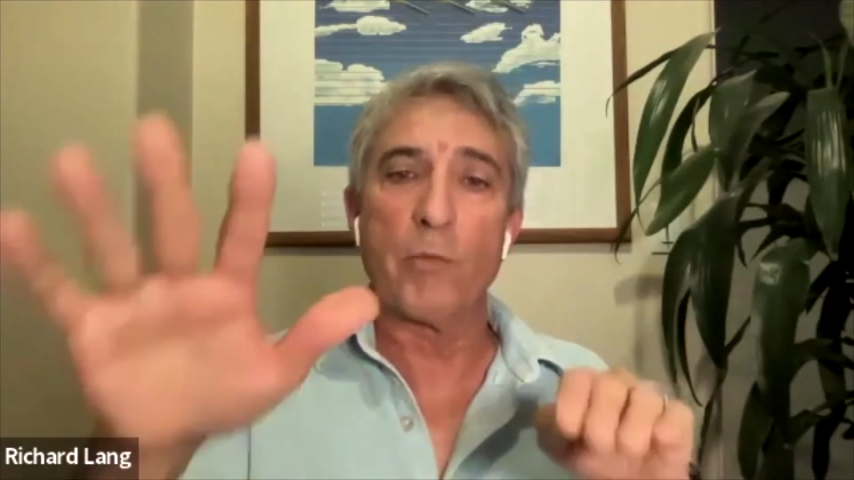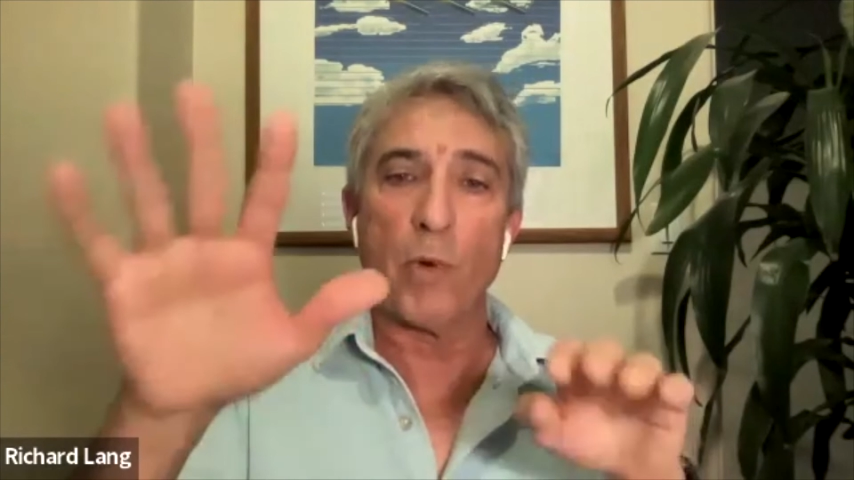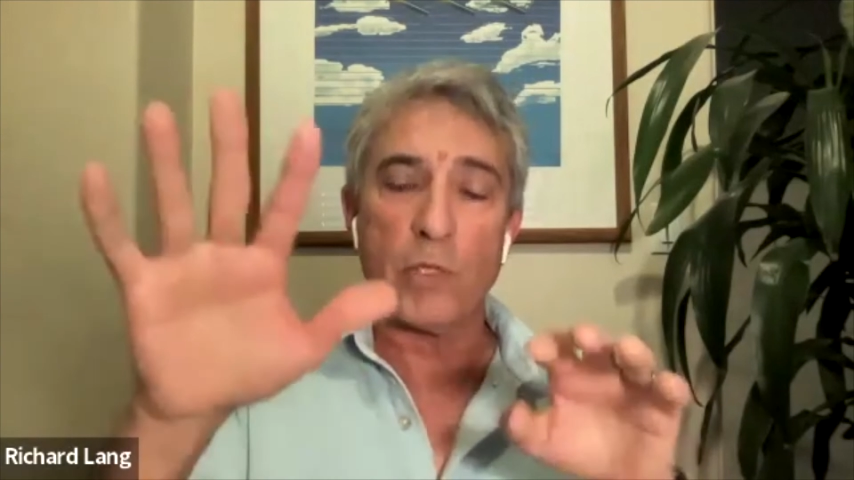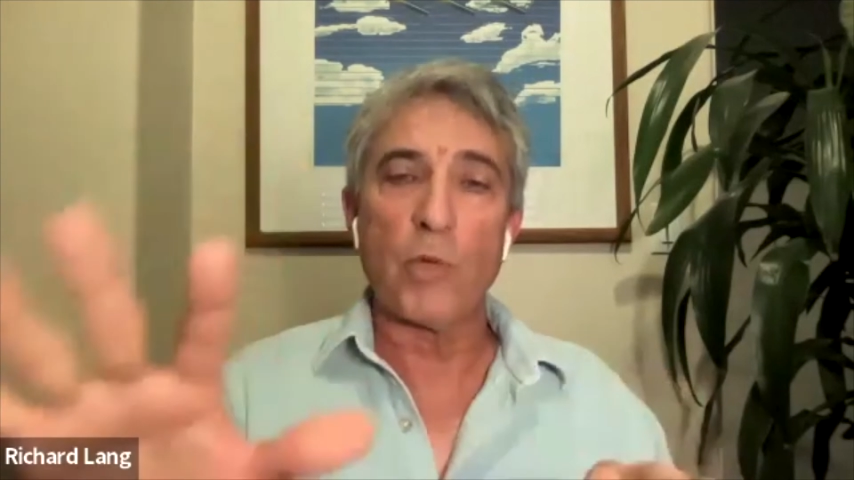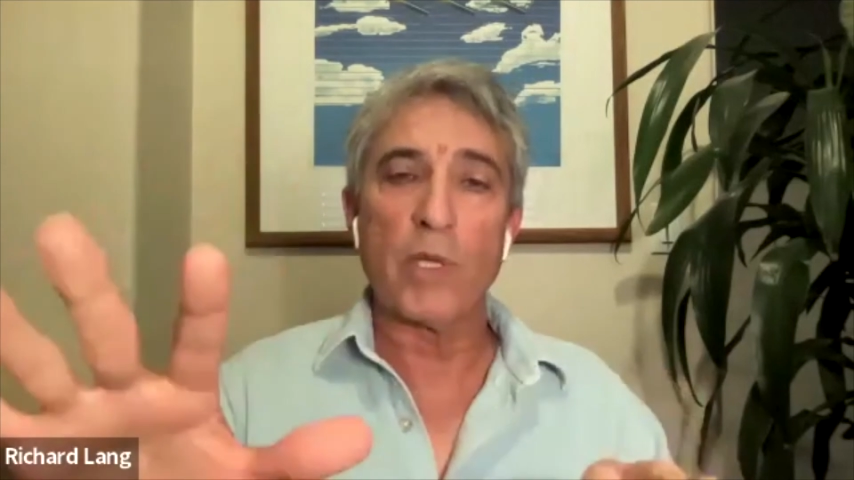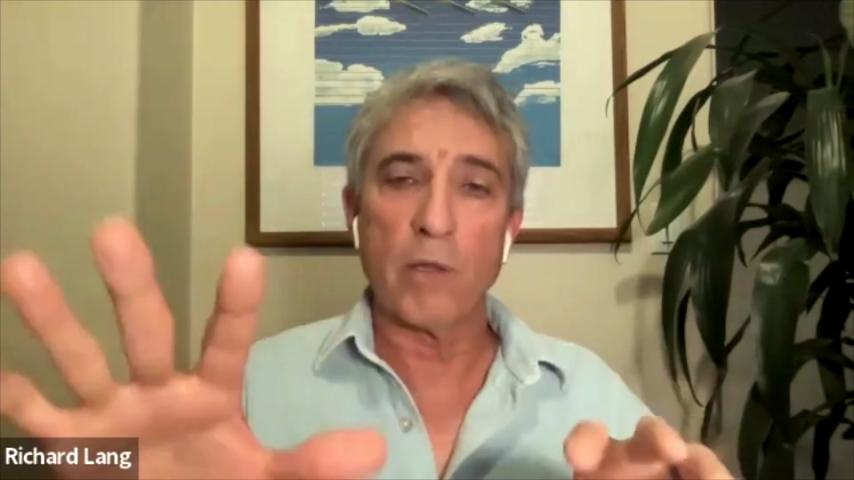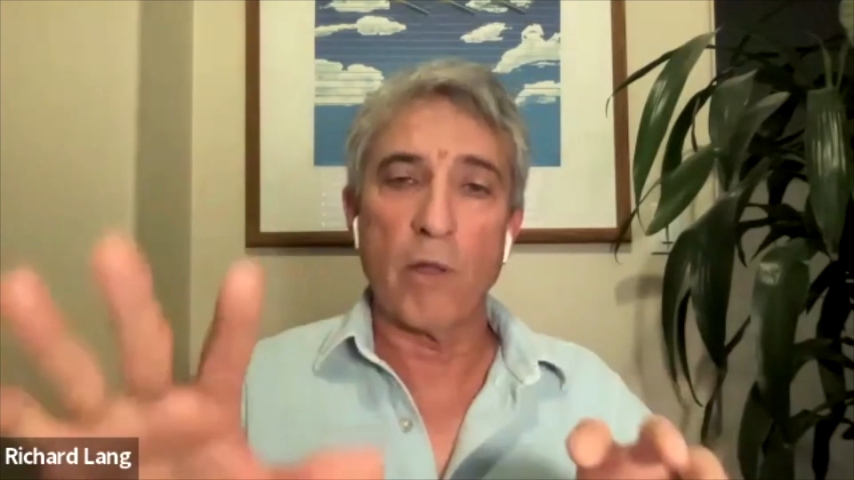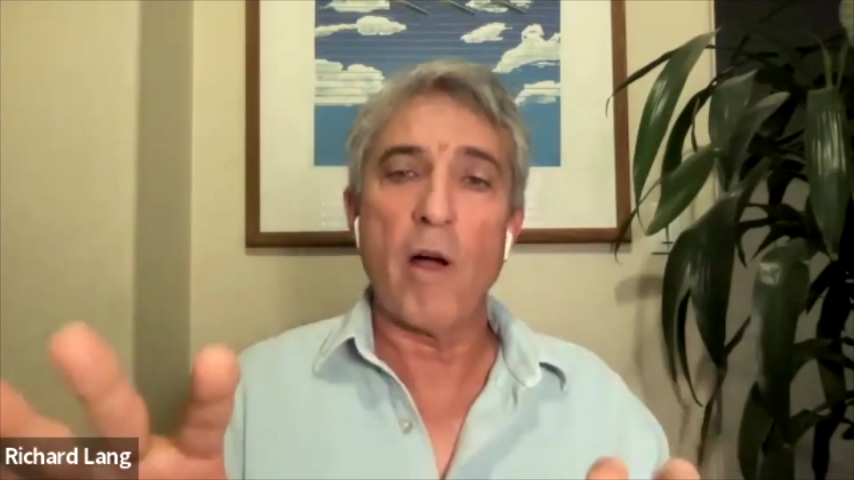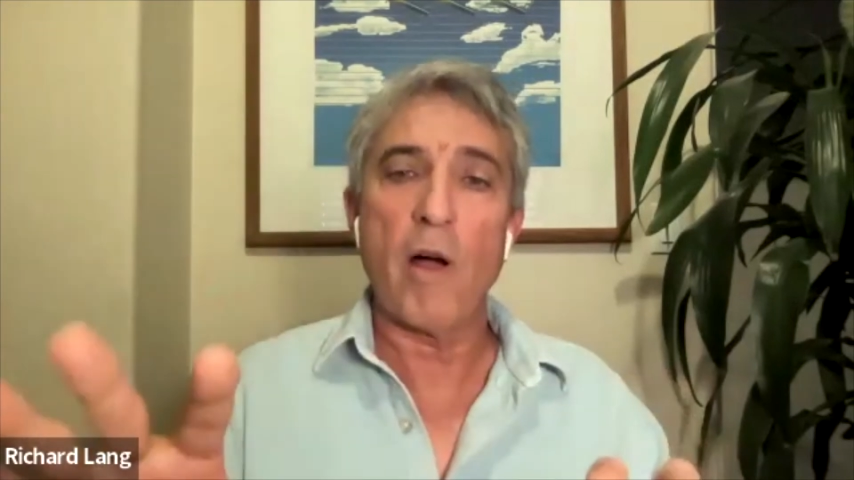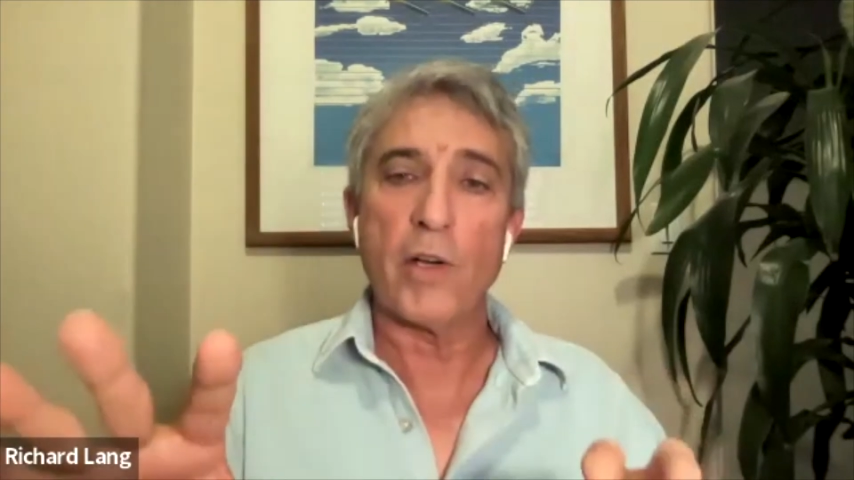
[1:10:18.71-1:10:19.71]
once we
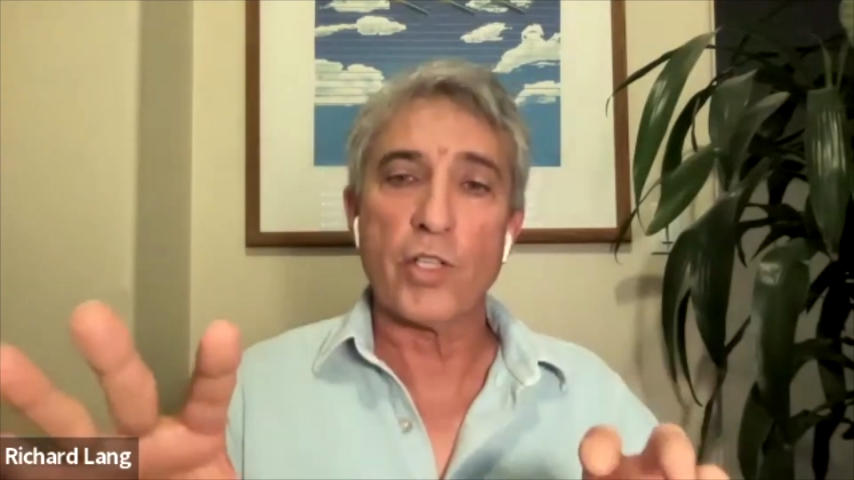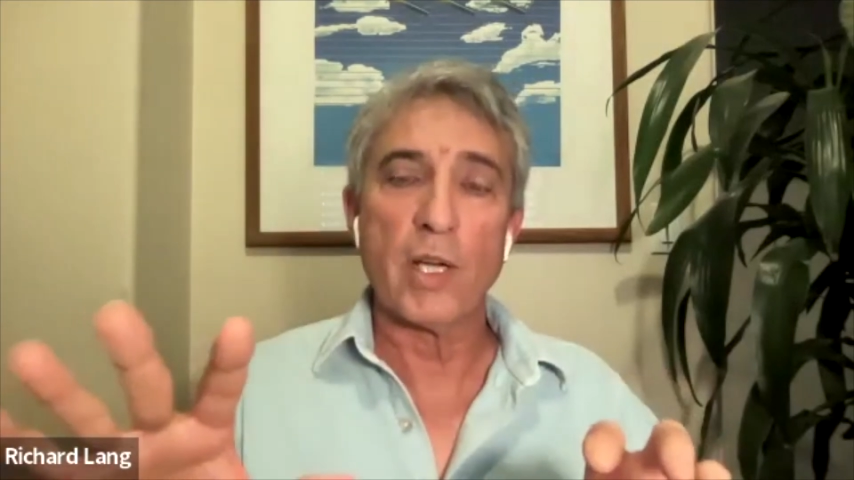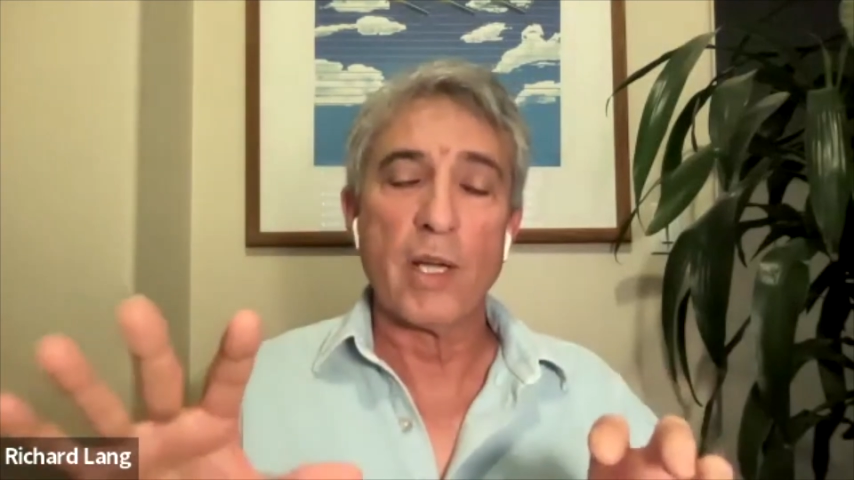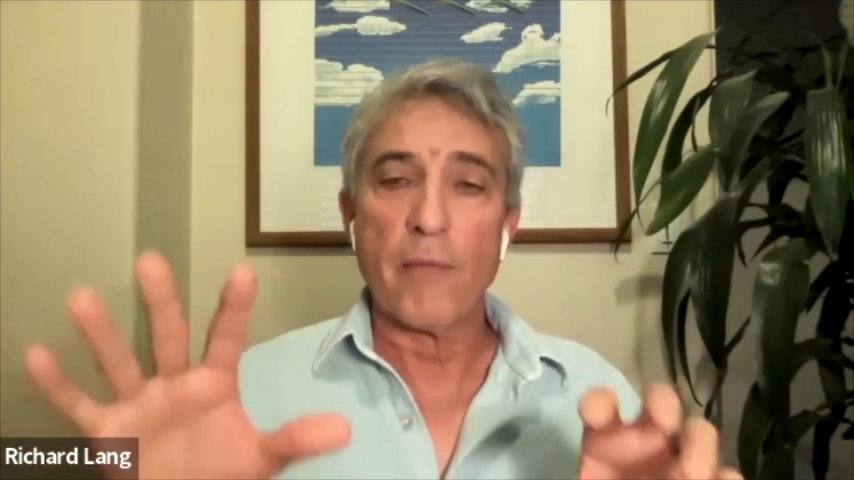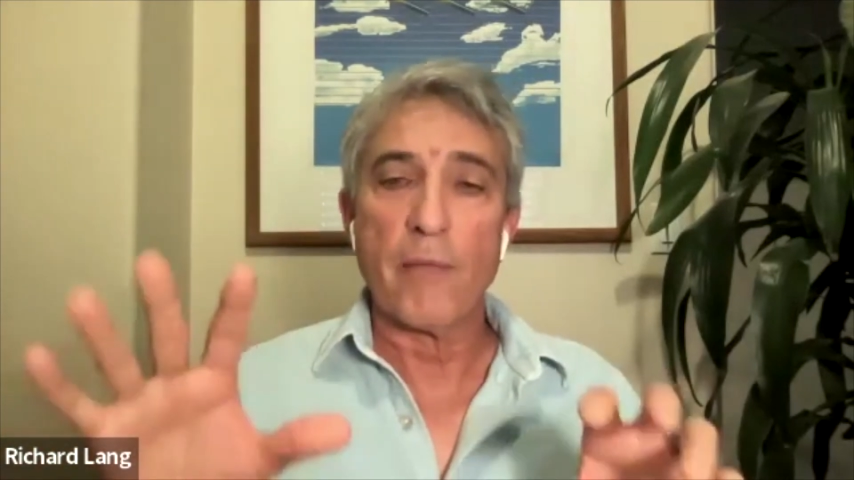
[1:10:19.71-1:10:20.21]
launch,